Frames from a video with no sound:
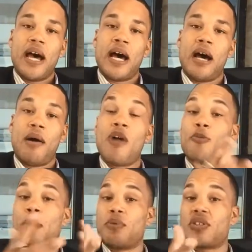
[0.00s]

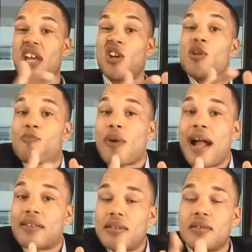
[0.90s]
Other people say good
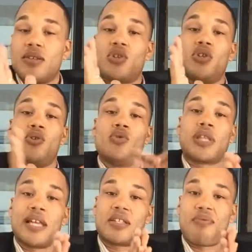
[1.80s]
practice is to use
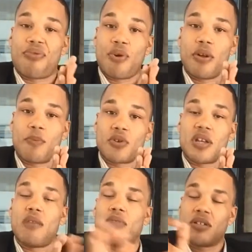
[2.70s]
less than
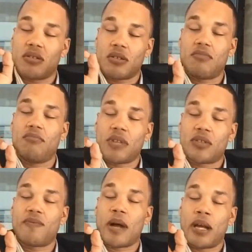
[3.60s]
30%,
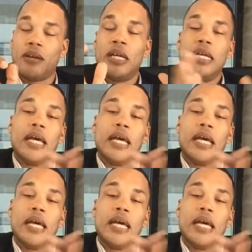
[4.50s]
that's fine.